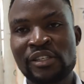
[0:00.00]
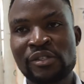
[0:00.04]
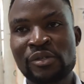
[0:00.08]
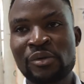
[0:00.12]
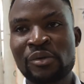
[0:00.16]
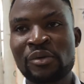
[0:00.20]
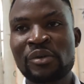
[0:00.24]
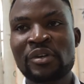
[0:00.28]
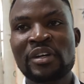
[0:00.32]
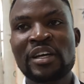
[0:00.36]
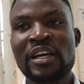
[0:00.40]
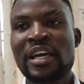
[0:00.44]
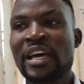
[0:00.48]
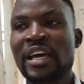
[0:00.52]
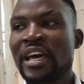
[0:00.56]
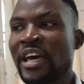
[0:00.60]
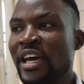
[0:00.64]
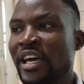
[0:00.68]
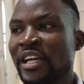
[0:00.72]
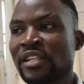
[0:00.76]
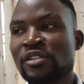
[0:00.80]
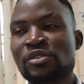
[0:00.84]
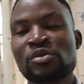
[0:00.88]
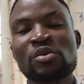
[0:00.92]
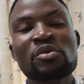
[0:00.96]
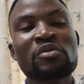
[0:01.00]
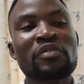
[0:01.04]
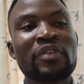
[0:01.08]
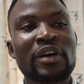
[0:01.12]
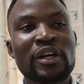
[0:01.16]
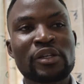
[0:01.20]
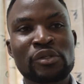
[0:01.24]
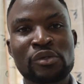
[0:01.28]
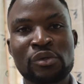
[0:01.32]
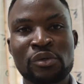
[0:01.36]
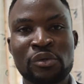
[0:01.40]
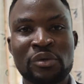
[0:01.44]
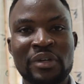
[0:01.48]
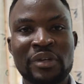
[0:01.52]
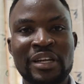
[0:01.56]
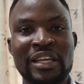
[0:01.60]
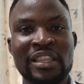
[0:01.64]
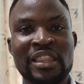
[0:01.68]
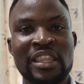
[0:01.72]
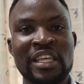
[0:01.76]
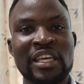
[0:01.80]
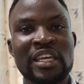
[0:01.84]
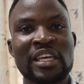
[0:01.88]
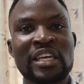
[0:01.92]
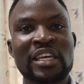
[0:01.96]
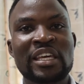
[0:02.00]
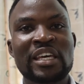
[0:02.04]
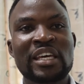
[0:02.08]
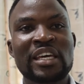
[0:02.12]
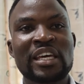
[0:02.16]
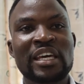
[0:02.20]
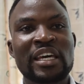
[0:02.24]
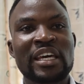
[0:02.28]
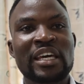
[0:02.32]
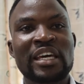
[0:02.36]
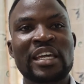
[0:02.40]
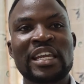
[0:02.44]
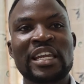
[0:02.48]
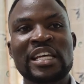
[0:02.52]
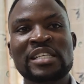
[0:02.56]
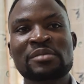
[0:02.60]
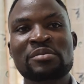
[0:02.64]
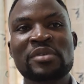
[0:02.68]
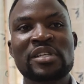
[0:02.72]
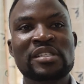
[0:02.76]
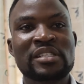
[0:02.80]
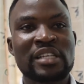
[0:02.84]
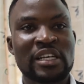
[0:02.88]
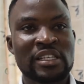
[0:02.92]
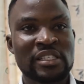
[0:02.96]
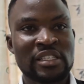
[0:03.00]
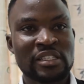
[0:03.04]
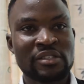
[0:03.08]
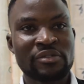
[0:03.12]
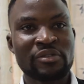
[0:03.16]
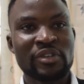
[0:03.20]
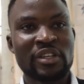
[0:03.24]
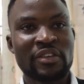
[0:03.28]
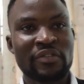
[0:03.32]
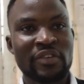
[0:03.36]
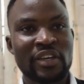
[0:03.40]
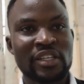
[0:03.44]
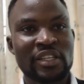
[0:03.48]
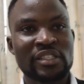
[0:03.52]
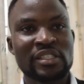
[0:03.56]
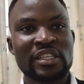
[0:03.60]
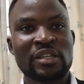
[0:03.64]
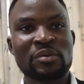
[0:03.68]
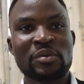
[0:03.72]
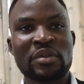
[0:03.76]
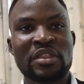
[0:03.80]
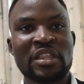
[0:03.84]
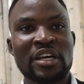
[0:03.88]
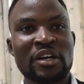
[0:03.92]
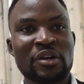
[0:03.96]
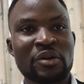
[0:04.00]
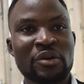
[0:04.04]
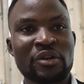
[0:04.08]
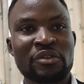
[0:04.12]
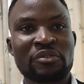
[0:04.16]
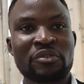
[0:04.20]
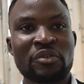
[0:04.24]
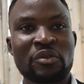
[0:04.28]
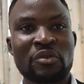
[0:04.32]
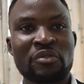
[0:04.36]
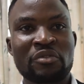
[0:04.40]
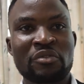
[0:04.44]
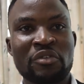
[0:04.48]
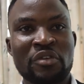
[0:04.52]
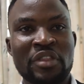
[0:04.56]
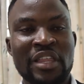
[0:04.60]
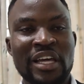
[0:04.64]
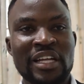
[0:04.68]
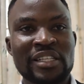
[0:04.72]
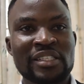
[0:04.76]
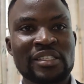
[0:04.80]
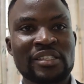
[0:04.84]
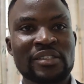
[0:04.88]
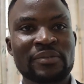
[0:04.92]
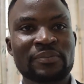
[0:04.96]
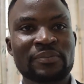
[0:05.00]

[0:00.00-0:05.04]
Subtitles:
So it's so far so good. I think it has been a successful event, and we thank God for that.